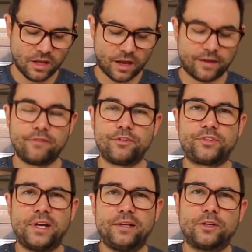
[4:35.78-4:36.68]
another
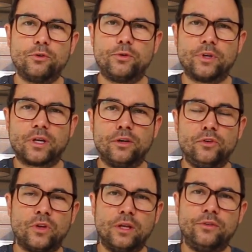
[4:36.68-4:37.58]
standing order
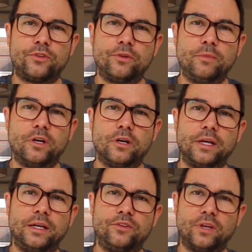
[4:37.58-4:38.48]
goes into
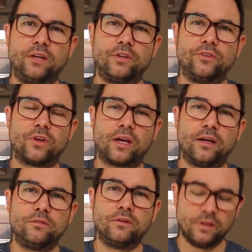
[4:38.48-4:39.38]
my savings
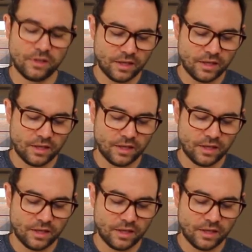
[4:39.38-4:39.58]
account,